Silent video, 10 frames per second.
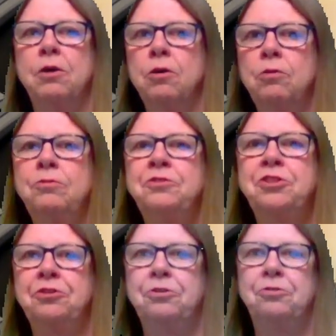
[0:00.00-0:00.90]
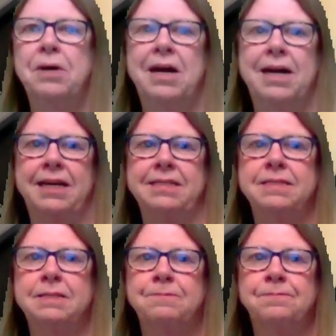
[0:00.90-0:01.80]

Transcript: own 2 eyes.